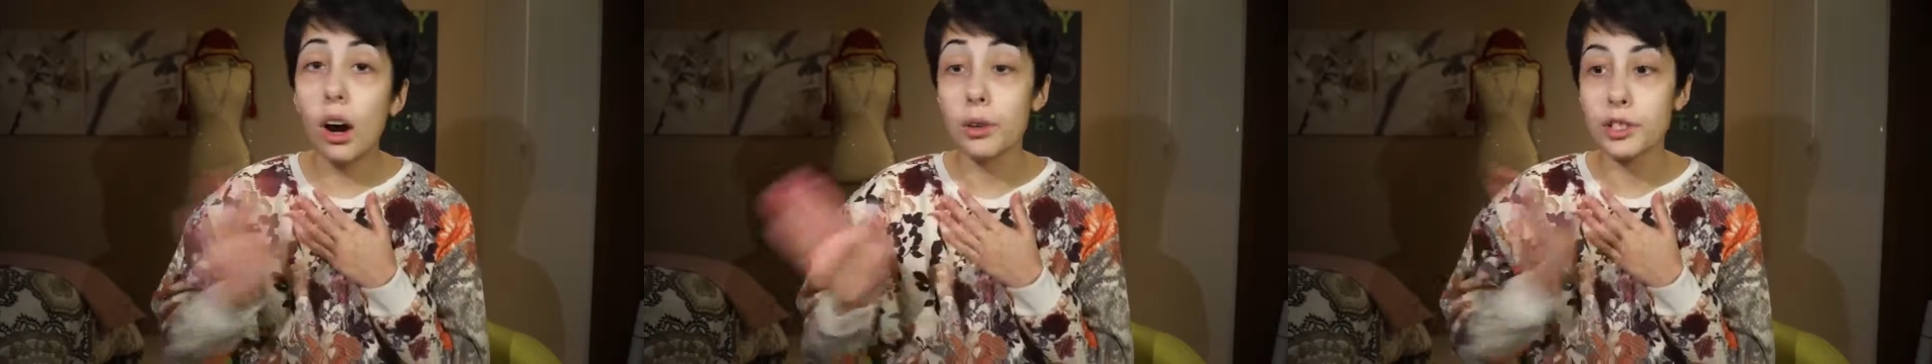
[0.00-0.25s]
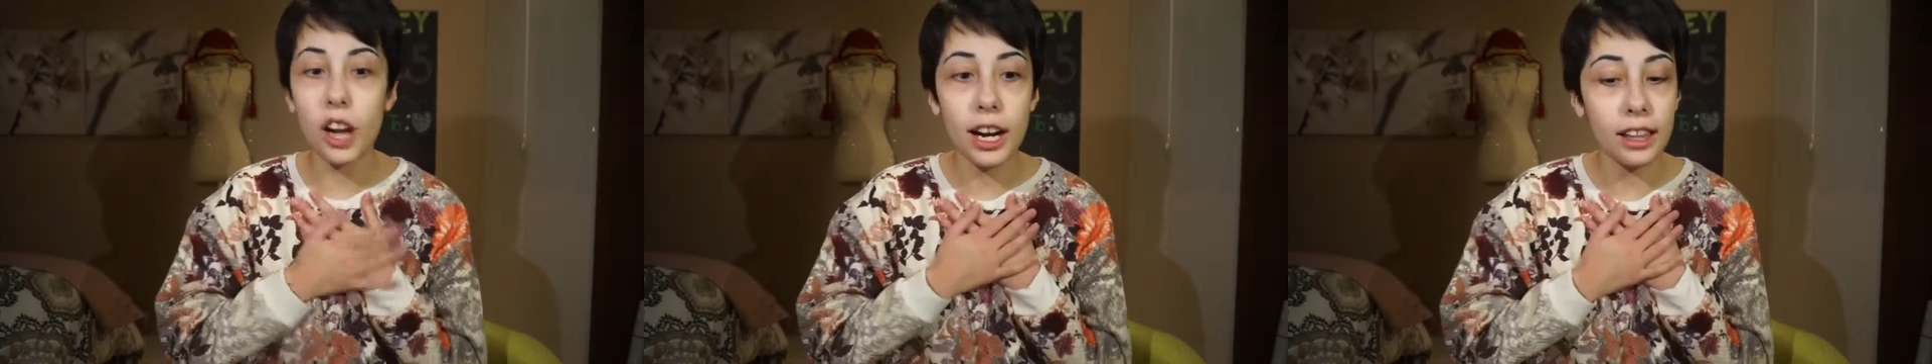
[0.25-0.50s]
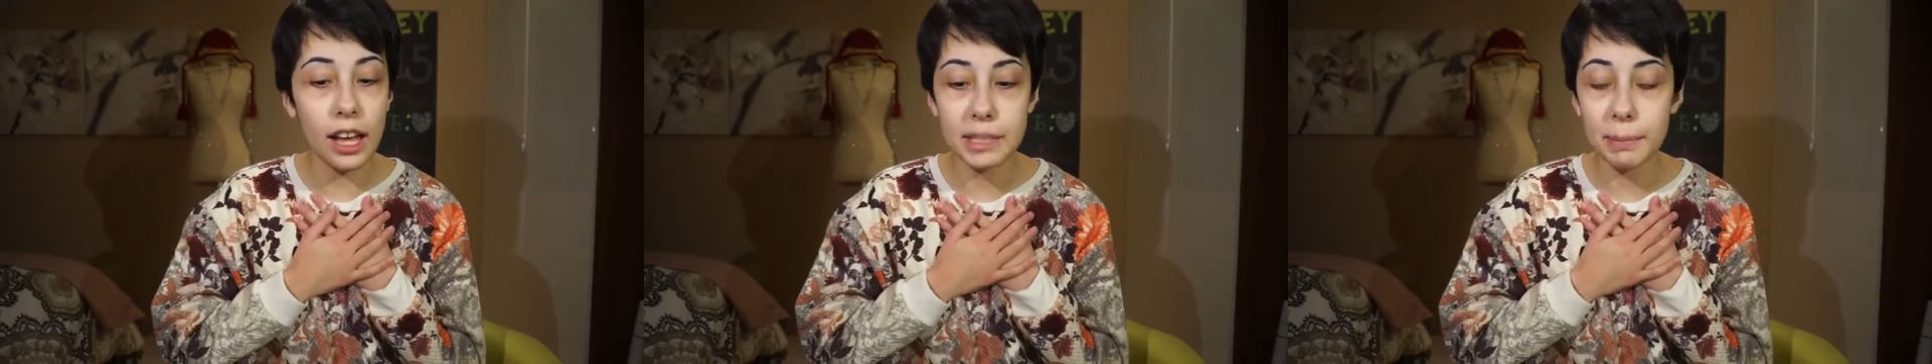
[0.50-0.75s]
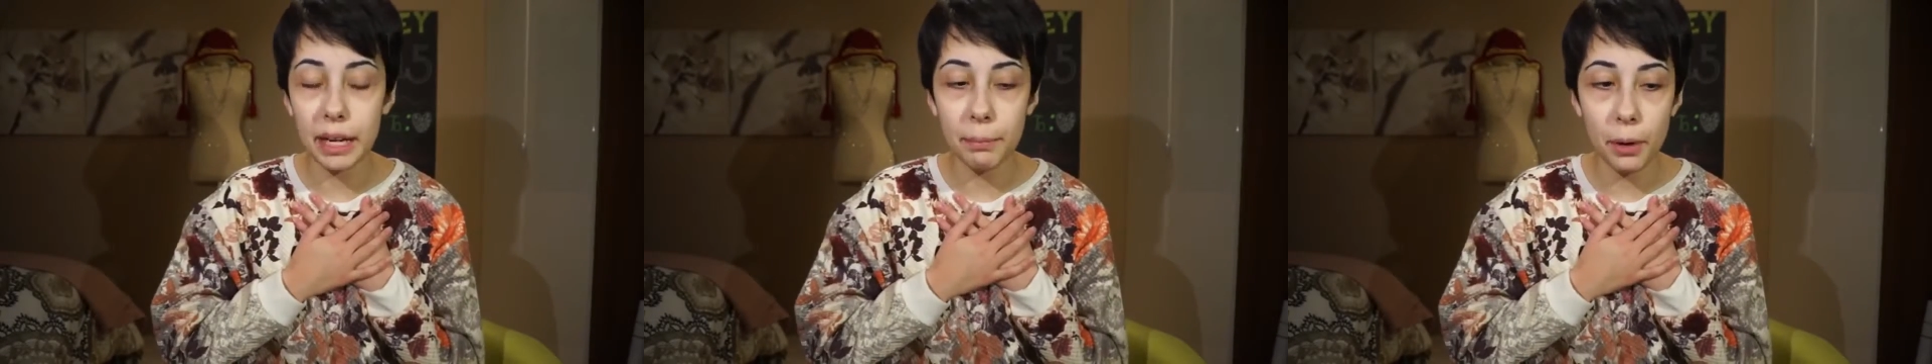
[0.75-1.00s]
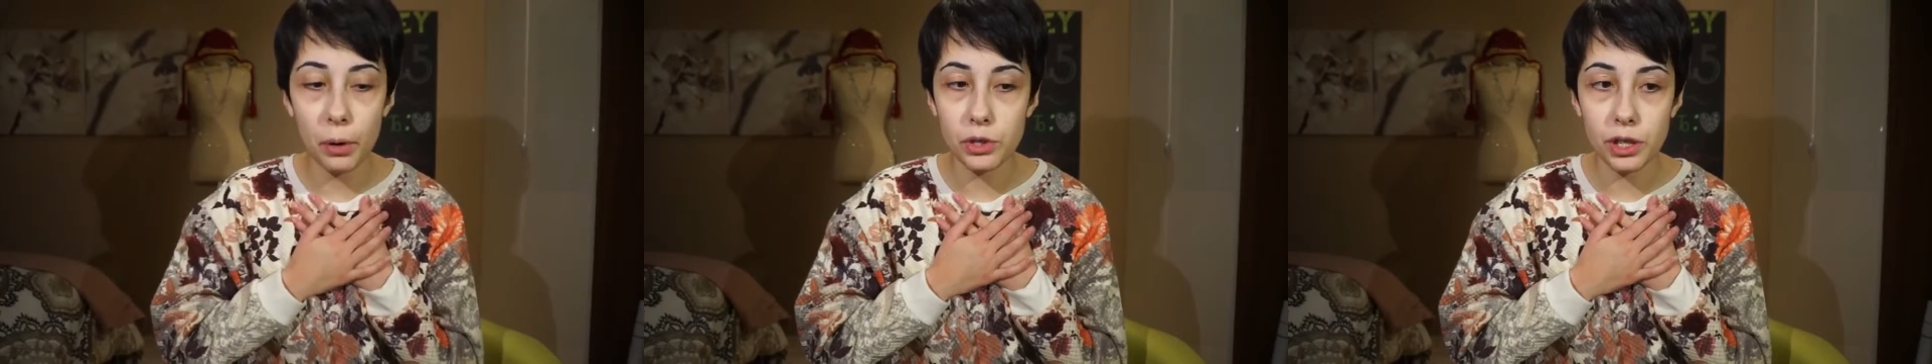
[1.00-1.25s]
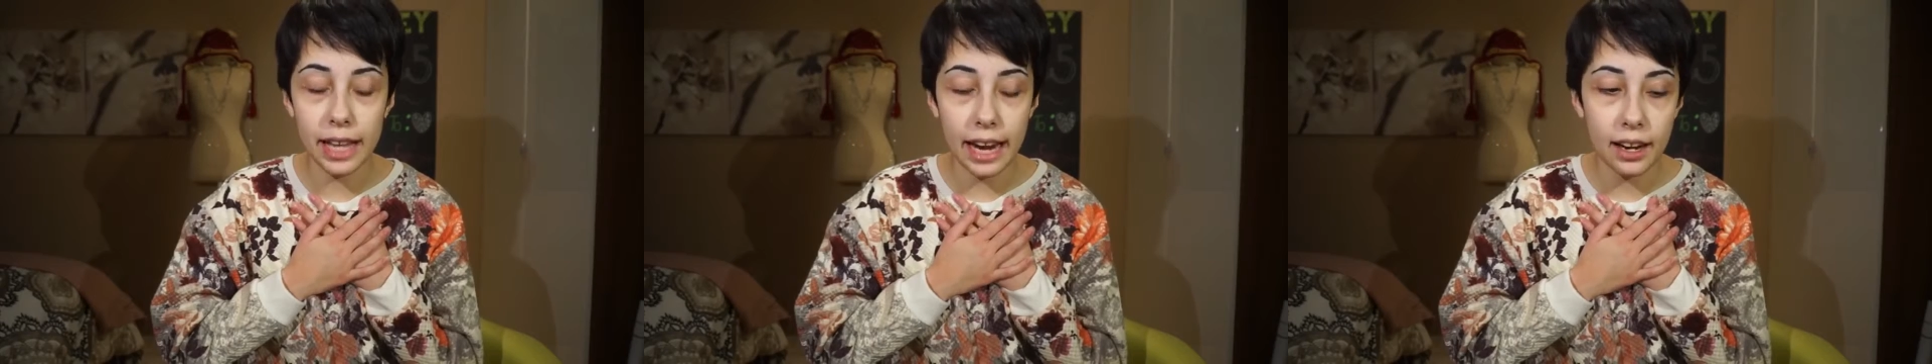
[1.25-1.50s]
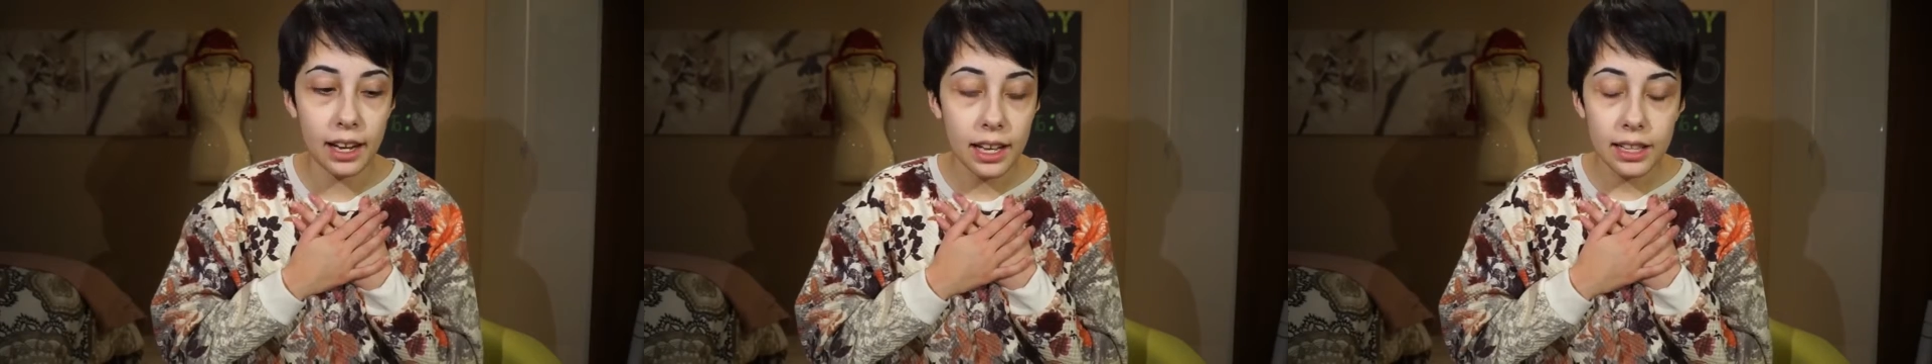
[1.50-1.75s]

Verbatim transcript: Oh, sorry, lost my composure there.